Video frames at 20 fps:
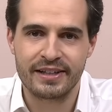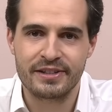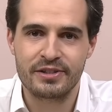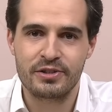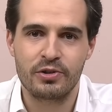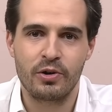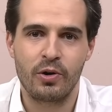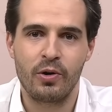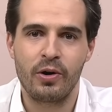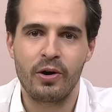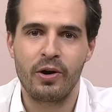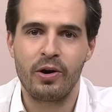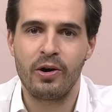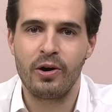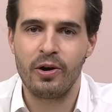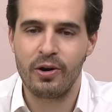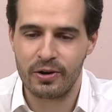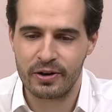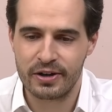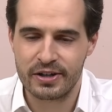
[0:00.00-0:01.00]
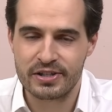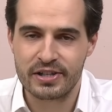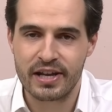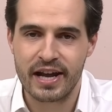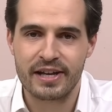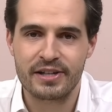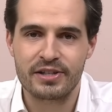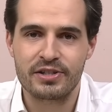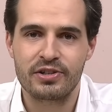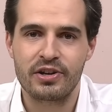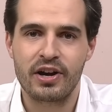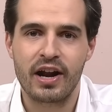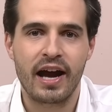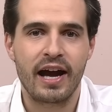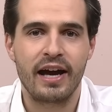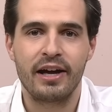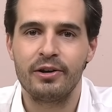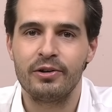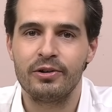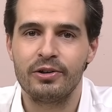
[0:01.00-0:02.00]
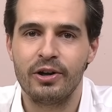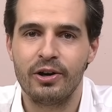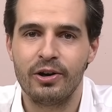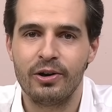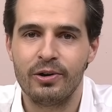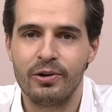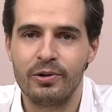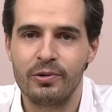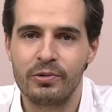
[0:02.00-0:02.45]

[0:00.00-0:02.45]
So honest answer, I don't know.